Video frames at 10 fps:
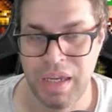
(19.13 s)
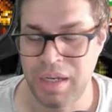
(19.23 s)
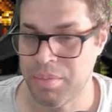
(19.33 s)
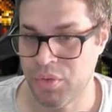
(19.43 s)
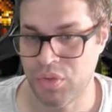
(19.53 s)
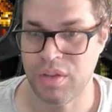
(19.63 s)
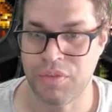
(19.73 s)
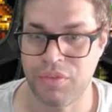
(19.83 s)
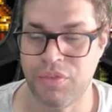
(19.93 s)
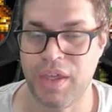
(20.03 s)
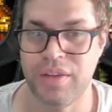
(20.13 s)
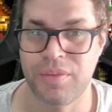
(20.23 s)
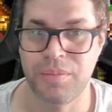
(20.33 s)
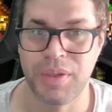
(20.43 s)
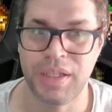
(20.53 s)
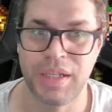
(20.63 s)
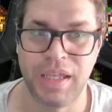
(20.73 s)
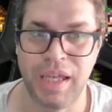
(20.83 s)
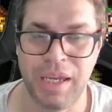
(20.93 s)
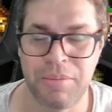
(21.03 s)
80% of the fight, but
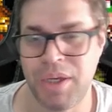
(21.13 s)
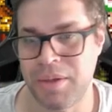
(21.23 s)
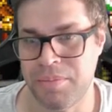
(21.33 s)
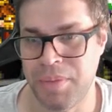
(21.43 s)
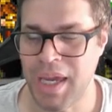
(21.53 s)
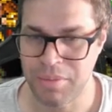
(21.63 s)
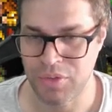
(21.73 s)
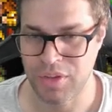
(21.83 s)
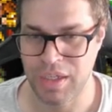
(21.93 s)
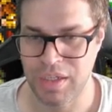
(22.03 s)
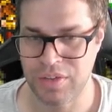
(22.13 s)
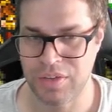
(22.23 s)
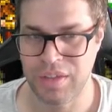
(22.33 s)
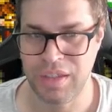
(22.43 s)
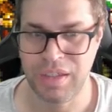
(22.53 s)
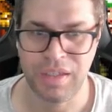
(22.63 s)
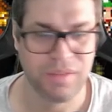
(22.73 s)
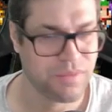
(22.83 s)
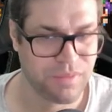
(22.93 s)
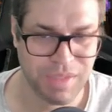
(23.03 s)
I made bad mistakes
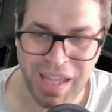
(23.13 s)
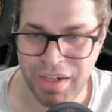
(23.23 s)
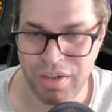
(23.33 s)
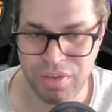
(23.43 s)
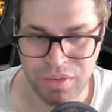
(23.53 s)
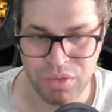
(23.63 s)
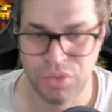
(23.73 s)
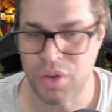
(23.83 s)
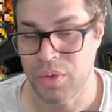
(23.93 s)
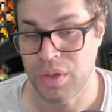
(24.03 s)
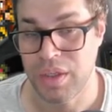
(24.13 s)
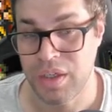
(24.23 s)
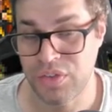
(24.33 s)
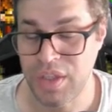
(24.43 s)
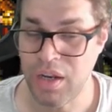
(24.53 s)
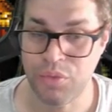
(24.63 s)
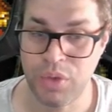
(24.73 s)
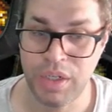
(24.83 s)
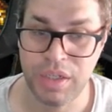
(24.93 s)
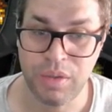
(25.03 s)
and died. So, instead of
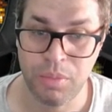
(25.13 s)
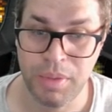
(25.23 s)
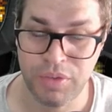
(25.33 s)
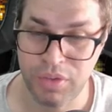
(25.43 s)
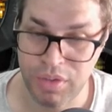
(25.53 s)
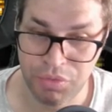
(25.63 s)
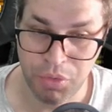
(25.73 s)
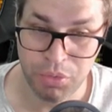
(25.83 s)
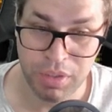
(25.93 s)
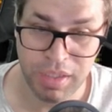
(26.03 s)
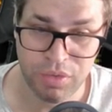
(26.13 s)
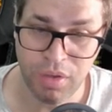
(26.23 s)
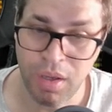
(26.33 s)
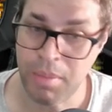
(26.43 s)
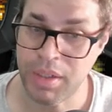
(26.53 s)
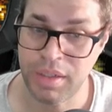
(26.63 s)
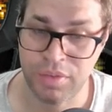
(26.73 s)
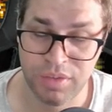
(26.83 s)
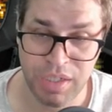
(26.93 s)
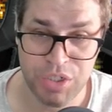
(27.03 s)
running the romancing difficulty, let's talk about the
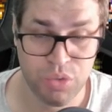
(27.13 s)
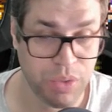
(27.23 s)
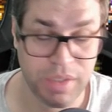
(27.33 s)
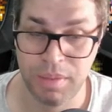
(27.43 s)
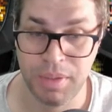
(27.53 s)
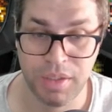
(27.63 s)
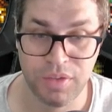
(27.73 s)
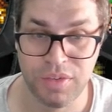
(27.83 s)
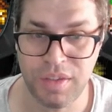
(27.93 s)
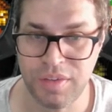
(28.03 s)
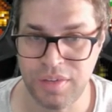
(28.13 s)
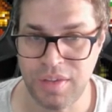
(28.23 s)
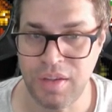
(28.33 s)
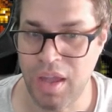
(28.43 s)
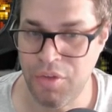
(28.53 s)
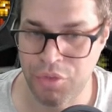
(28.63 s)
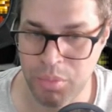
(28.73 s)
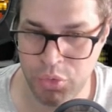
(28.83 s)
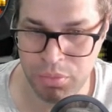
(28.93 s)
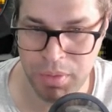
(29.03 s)
stage 20, because this is enough for
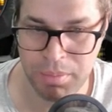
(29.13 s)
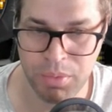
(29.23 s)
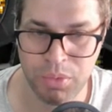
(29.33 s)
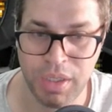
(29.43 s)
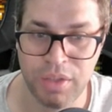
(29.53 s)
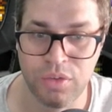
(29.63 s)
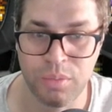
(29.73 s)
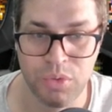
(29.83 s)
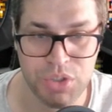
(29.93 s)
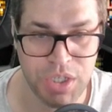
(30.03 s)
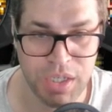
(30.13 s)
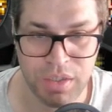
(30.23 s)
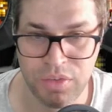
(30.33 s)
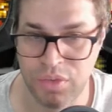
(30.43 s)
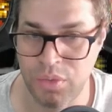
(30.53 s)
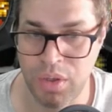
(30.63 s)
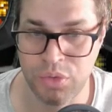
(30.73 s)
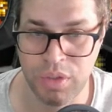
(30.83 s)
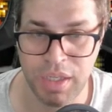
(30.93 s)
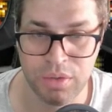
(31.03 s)
most people. You get some good gens, you
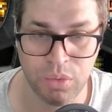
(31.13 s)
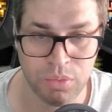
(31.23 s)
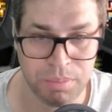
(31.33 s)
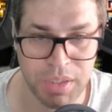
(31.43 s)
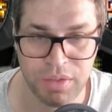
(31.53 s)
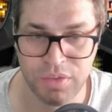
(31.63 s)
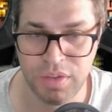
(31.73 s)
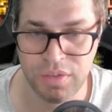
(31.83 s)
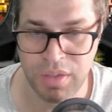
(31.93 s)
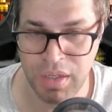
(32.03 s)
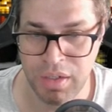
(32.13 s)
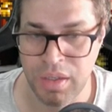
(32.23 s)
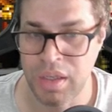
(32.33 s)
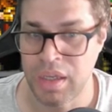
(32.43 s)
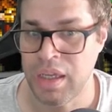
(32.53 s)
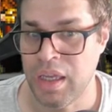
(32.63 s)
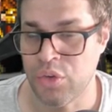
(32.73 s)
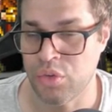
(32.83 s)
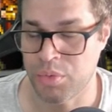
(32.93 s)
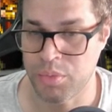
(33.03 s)
also get gold pieces, and
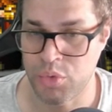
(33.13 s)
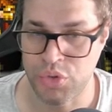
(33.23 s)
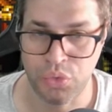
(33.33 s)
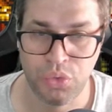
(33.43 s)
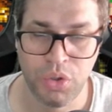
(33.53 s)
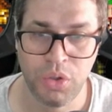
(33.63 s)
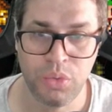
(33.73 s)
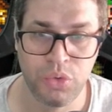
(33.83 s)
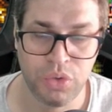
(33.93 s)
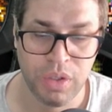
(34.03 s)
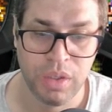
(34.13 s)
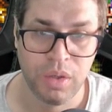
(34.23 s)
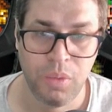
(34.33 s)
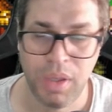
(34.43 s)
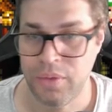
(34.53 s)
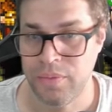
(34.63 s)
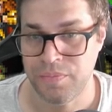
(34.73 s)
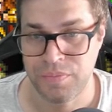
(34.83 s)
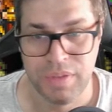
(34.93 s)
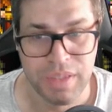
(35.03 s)
also promotion scrolls. Well,
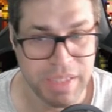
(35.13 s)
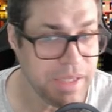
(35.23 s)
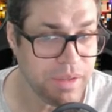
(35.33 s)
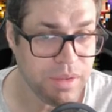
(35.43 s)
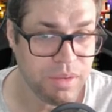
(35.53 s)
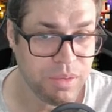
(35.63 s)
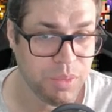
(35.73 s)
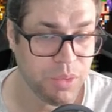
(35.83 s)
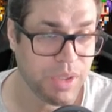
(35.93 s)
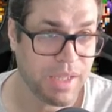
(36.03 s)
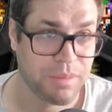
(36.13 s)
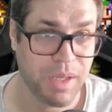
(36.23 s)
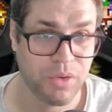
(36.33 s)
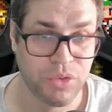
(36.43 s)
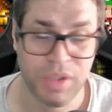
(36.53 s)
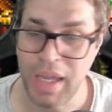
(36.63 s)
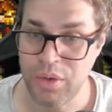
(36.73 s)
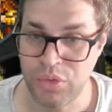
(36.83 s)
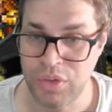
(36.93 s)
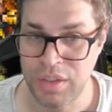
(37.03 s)
later we'll get better
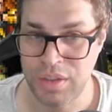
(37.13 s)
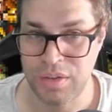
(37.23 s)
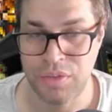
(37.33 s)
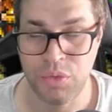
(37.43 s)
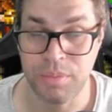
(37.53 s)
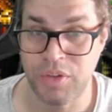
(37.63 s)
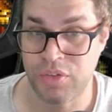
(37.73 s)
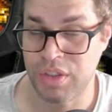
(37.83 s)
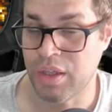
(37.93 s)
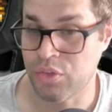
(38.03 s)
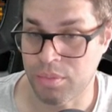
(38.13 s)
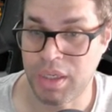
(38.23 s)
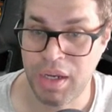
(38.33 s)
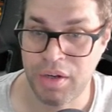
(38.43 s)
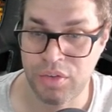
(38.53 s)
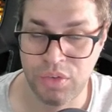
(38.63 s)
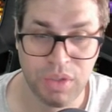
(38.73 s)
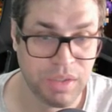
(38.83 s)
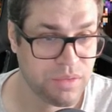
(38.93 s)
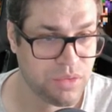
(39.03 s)
status, and if you are missing out some characters, you
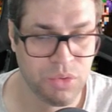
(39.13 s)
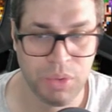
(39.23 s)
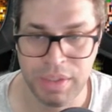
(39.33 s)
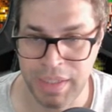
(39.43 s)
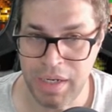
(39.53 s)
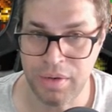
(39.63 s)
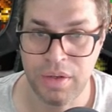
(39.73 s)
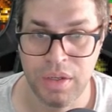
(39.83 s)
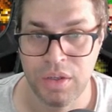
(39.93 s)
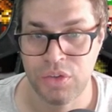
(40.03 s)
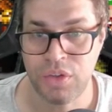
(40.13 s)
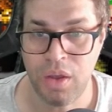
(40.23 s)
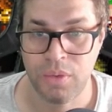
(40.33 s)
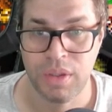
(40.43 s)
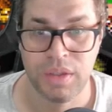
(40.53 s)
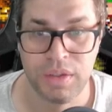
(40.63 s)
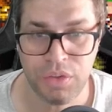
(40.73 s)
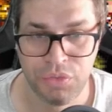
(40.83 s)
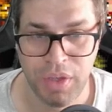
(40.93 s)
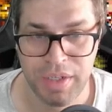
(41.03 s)
can do it later. So,
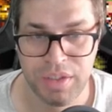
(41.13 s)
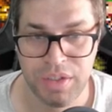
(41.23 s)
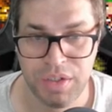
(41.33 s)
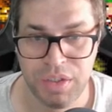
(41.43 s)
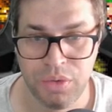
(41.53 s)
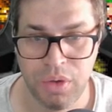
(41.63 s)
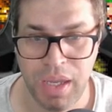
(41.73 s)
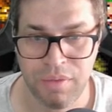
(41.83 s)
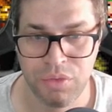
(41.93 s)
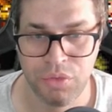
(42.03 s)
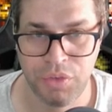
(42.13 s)
this fight here, you have to